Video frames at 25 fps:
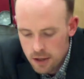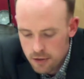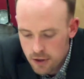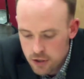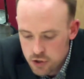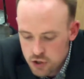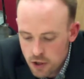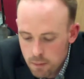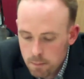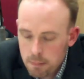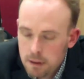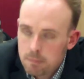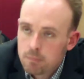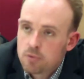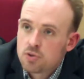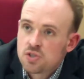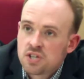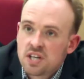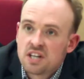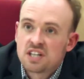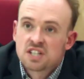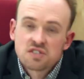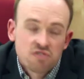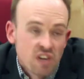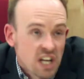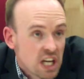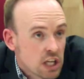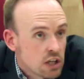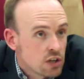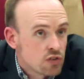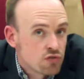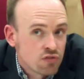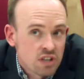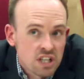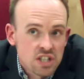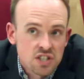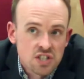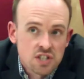Now, some people say there's very
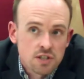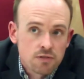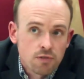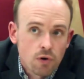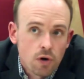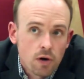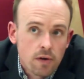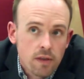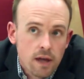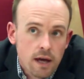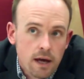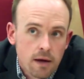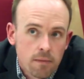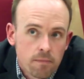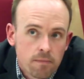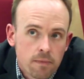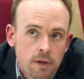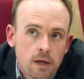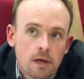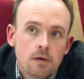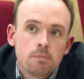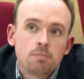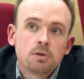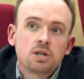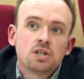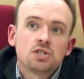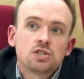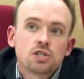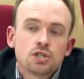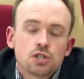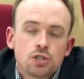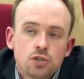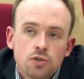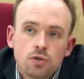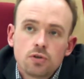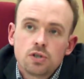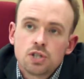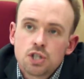good reasons for that because
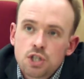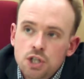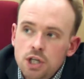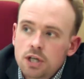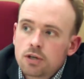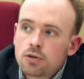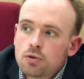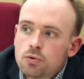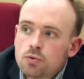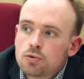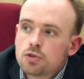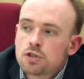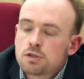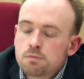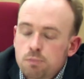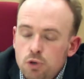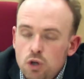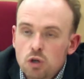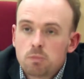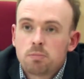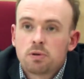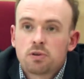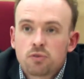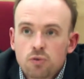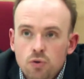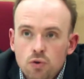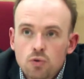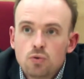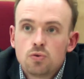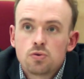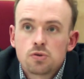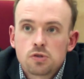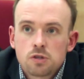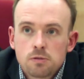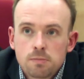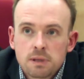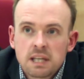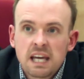it's not shareholders' proper
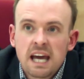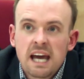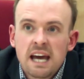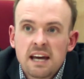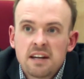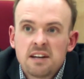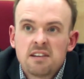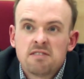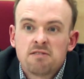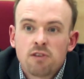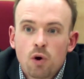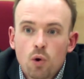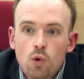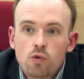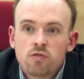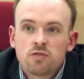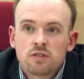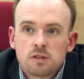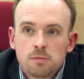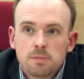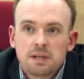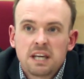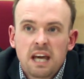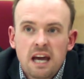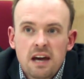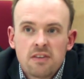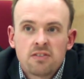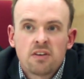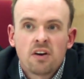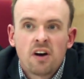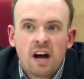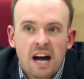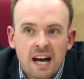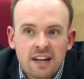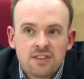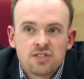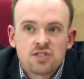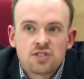role to be getting involved, to be getting
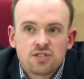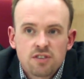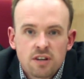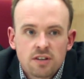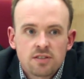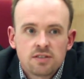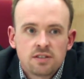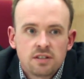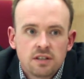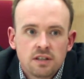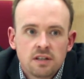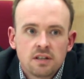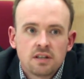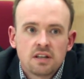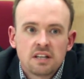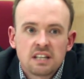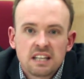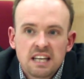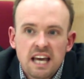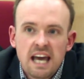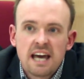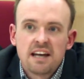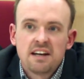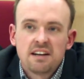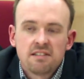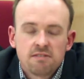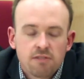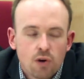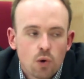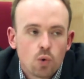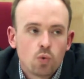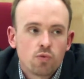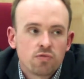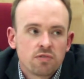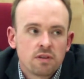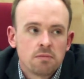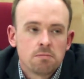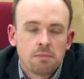their hands dirty and getting
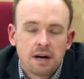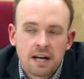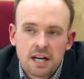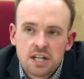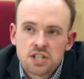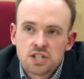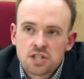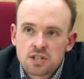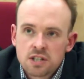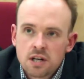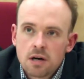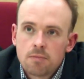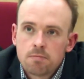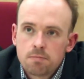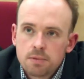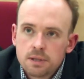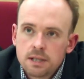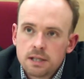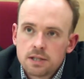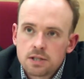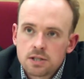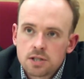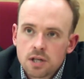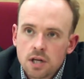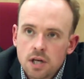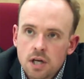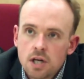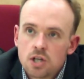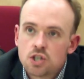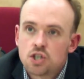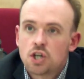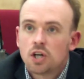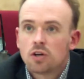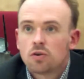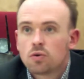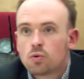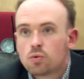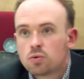involved in managing companies.
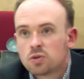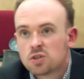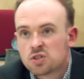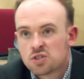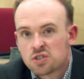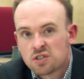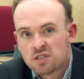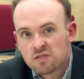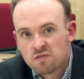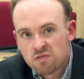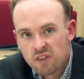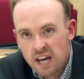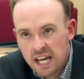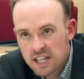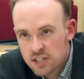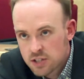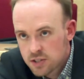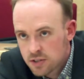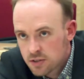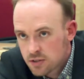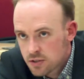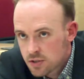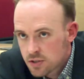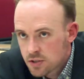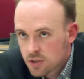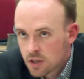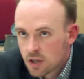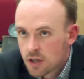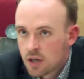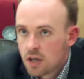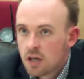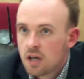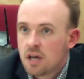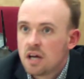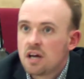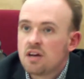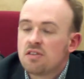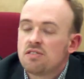Shareholders are investors.
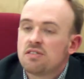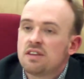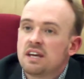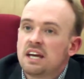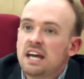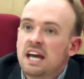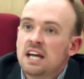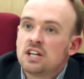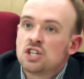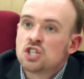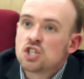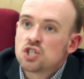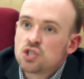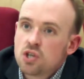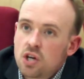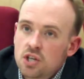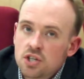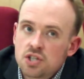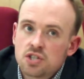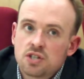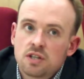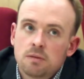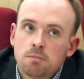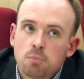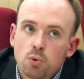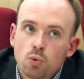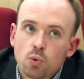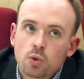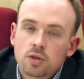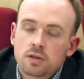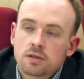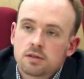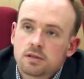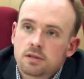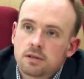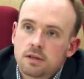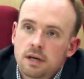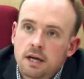They entrust the
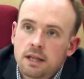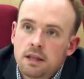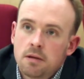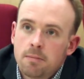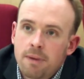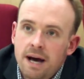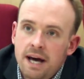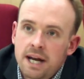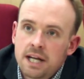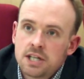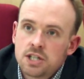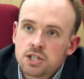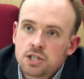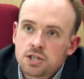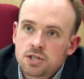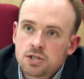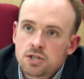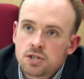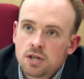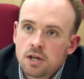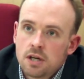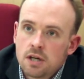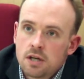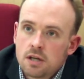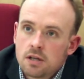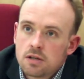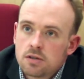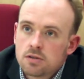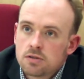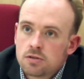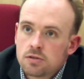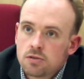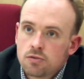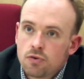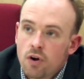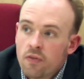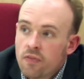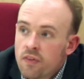board and the managers
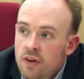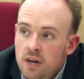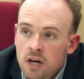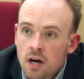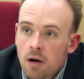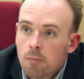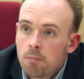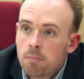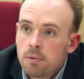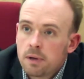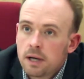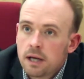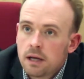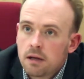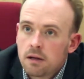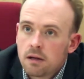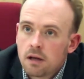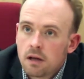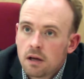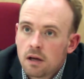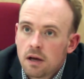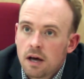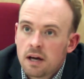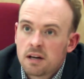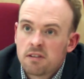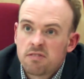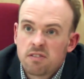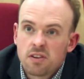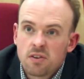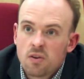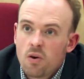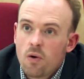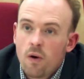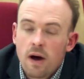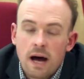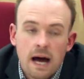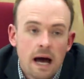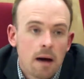to run the company, and if they're
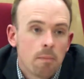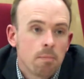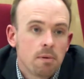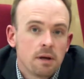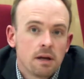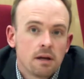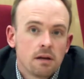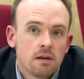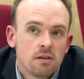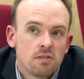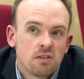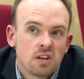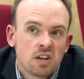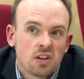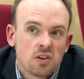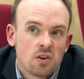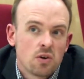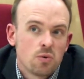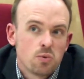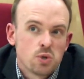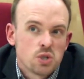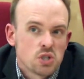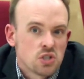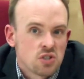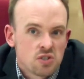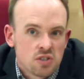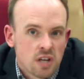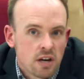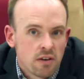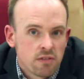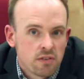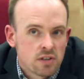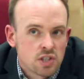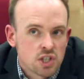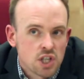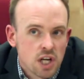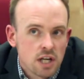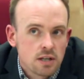not happy, they can always just
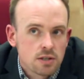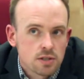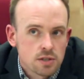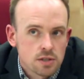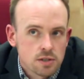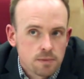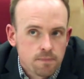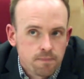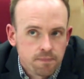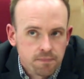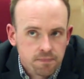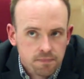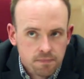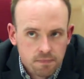sell their shares.